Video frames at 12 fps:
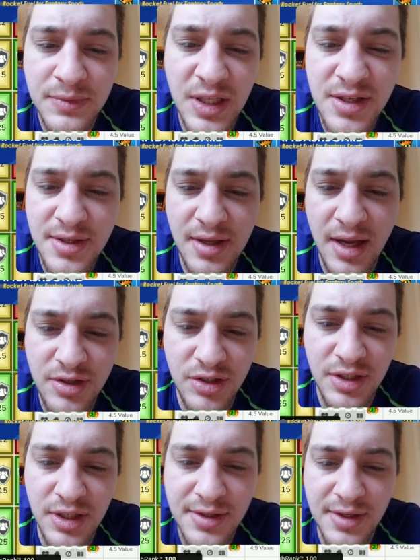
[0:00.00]
Decent
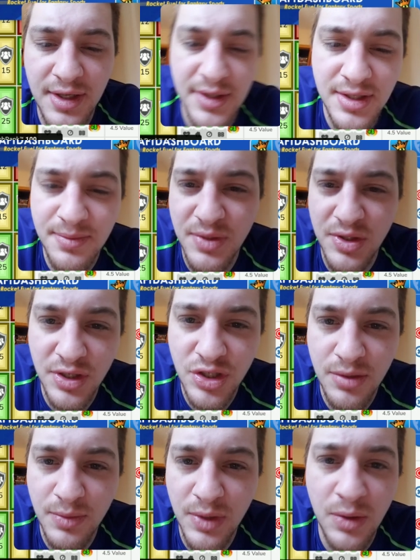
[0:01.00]
against the
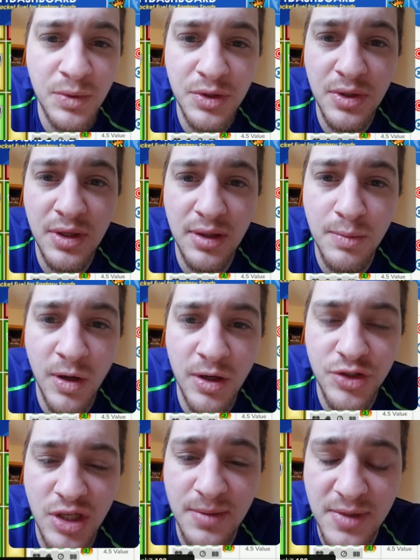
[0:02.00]
position, but when you get
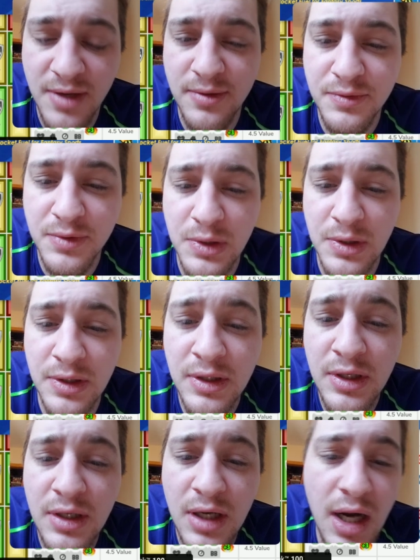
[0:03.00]
LeBron James out the floor,
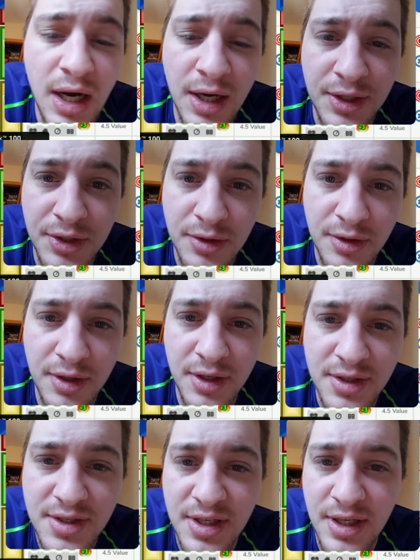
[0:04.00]
you're going to
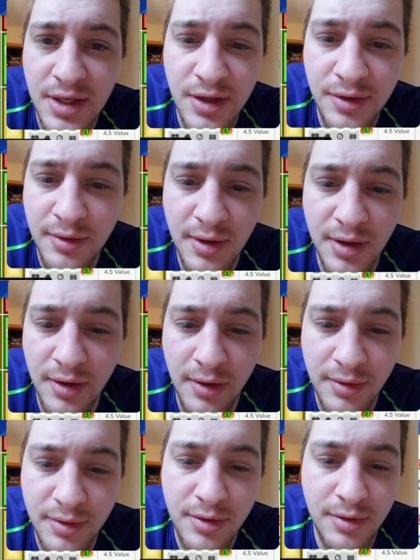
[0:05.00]
see a
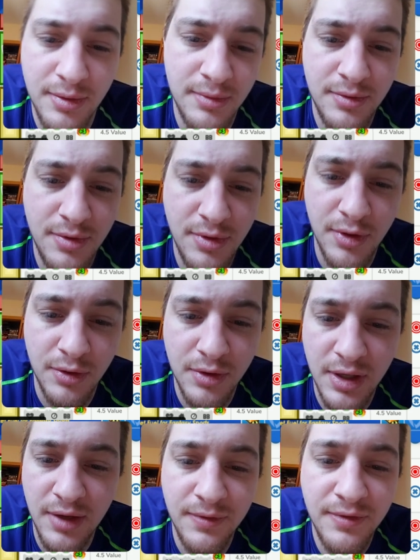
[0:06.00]

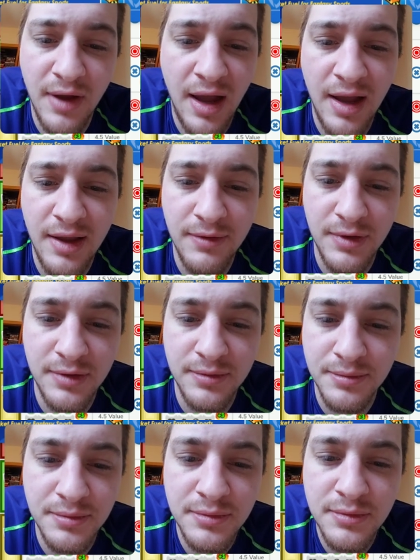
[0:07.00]
35
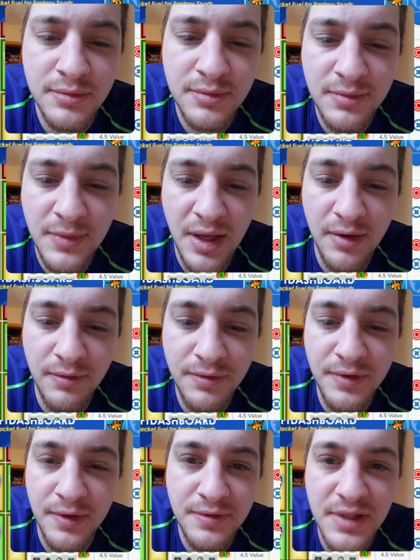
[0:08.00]
and
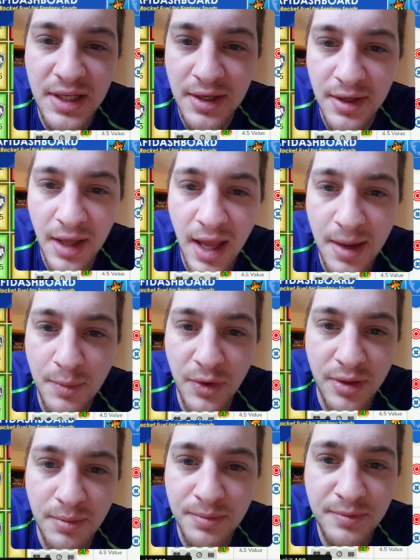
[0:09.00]
15 game
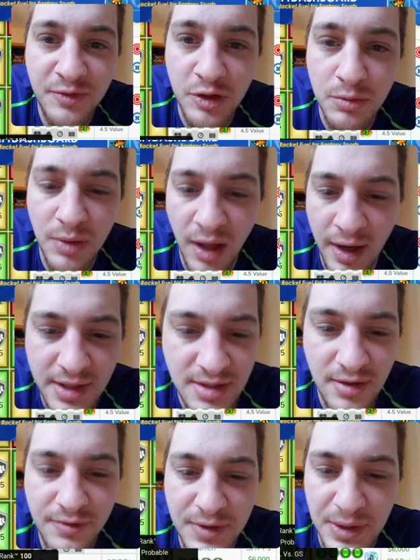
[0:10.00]
with a few blocks
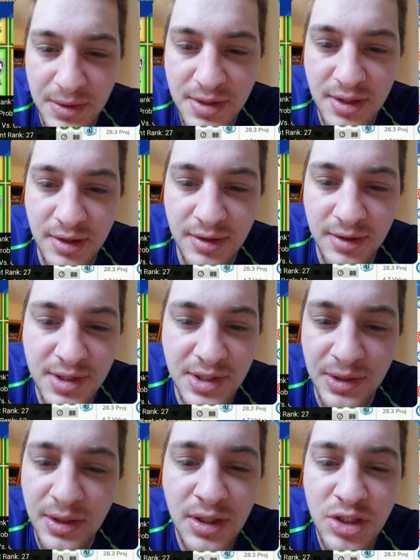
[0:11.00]
and a few steals.
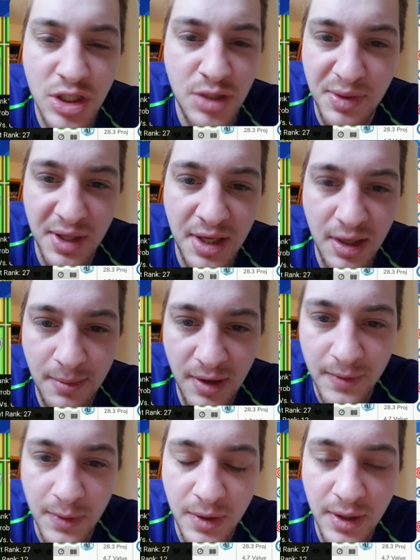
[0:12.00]
So just play him
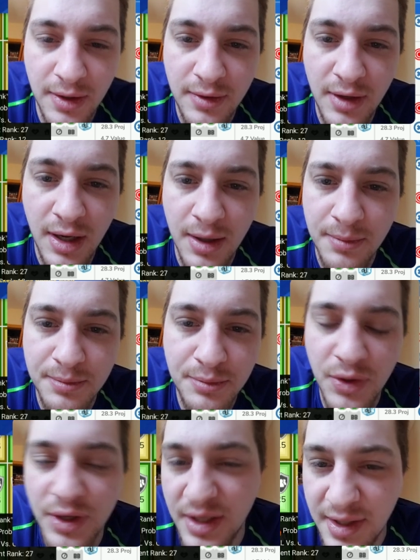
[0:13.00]
everywhere.
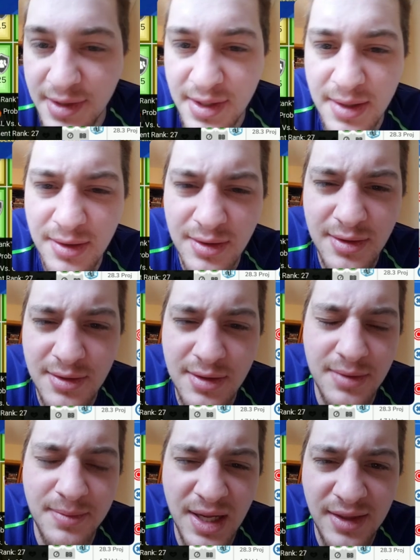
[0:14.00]
Pretty easy
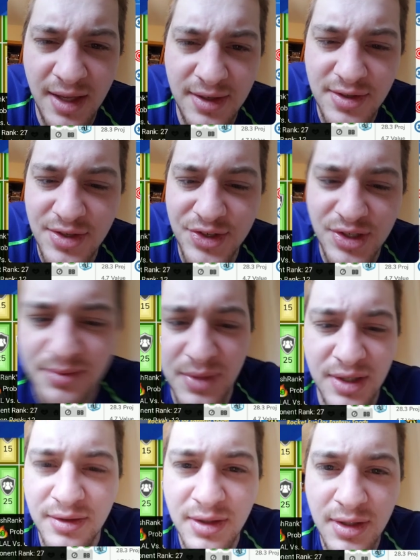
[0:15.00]
to make that decision,
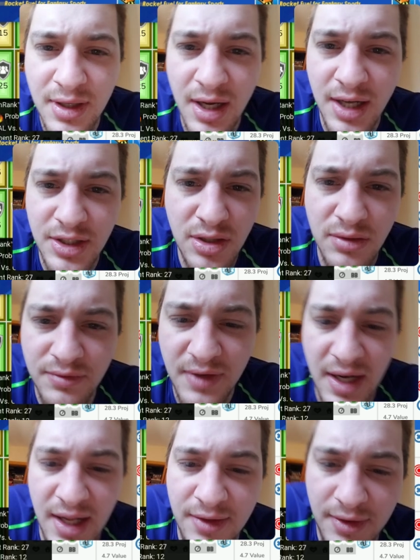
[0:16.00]
but don't
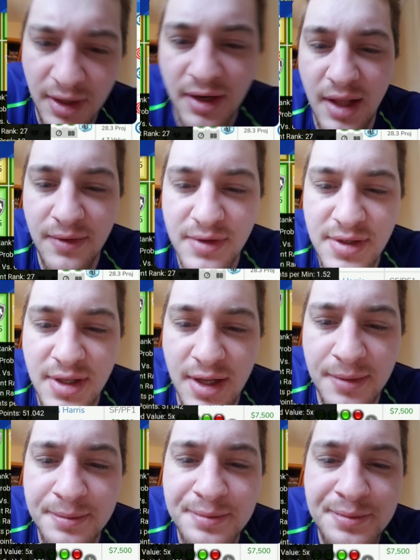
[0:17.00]
fade Anthony Davis
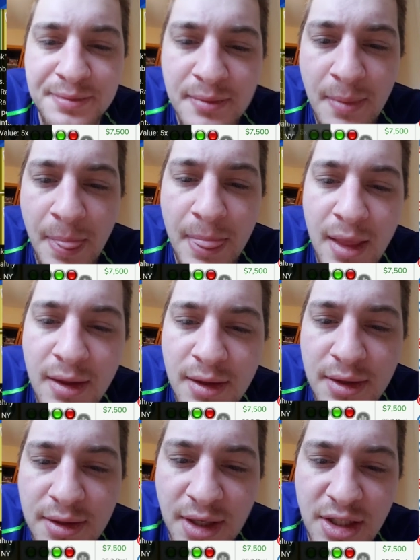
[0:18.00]
today.
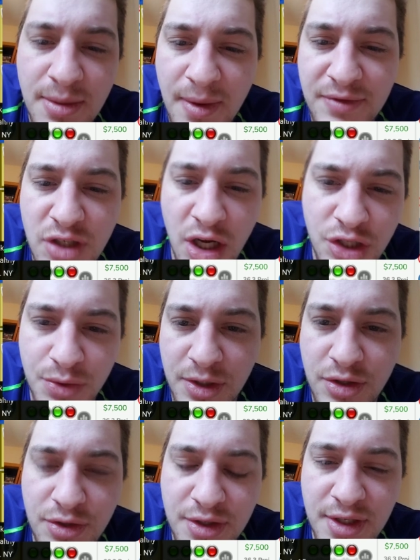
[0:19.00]
Next up, I have Josh
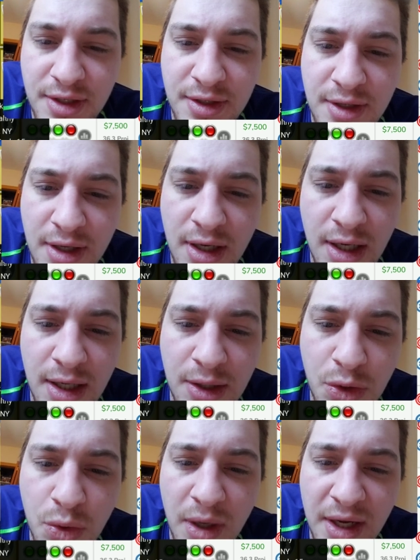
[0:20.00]
Richardson,
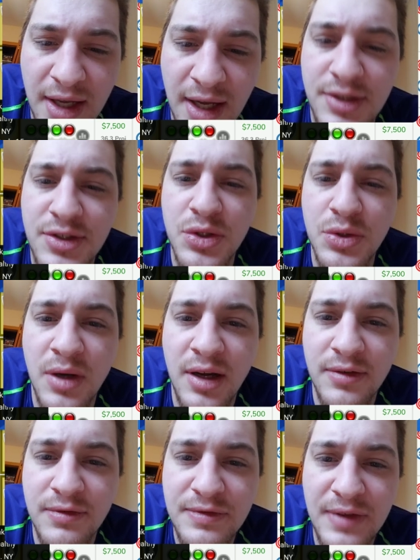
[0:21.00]
who I got to
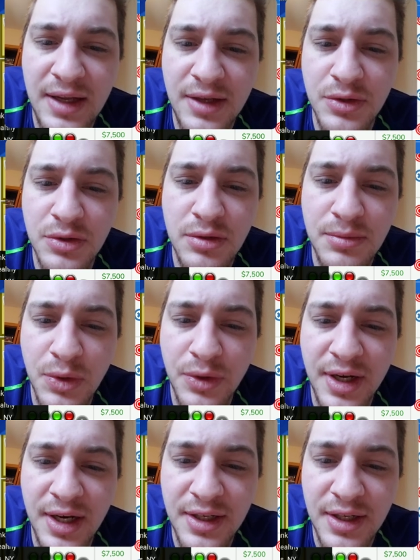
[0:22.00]
on FanDuel more
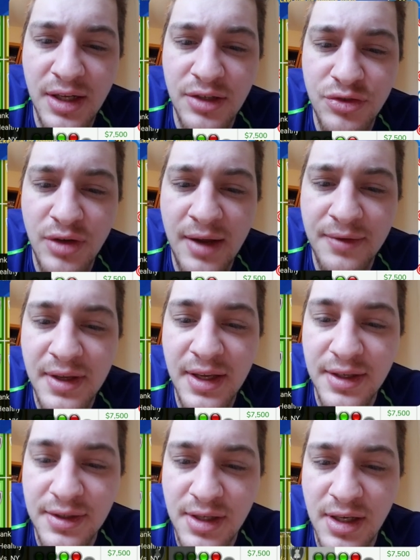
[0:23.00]
than I did on
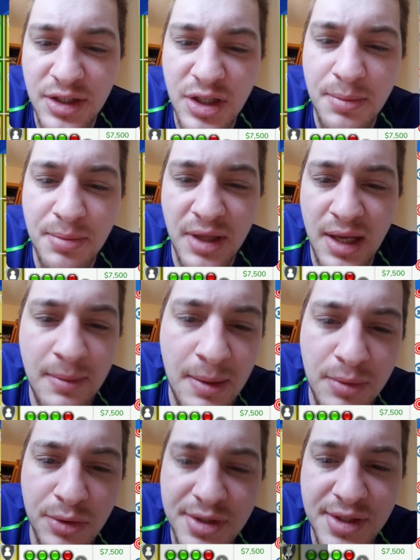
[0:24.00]
DraftKings. You could play him on
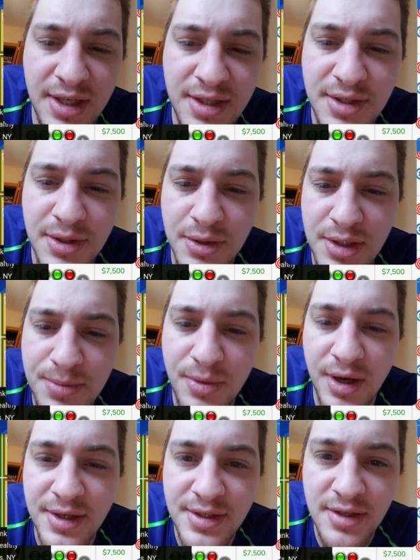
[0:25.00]
both sites, though. His
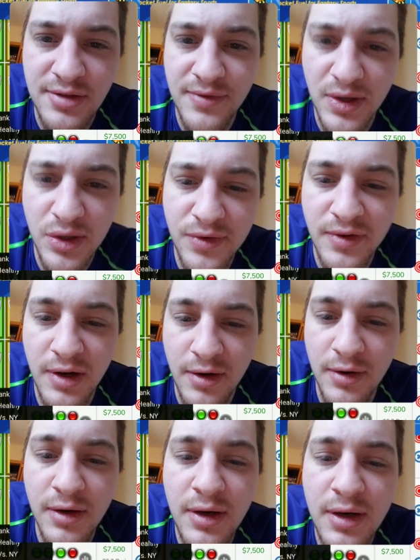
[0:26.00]
price is very
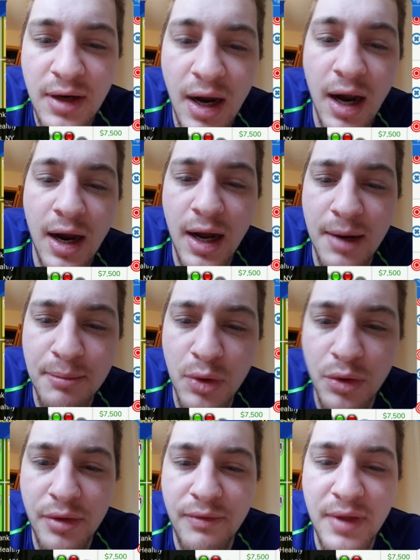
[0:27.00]
fair on
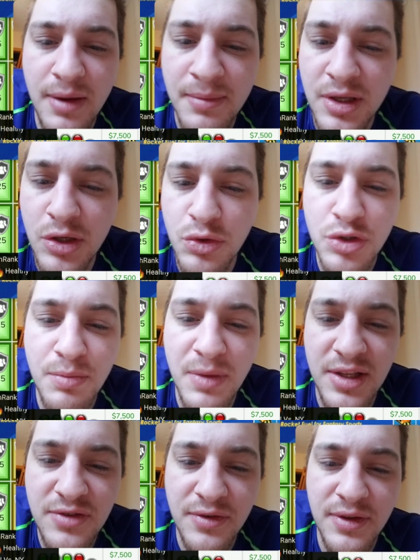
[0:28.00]
both of them. Huge
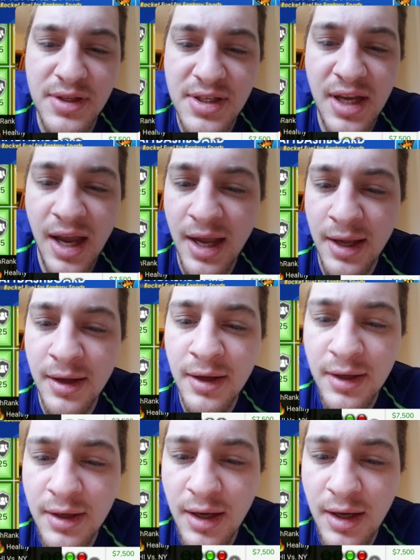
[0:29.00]
minutes for this guy.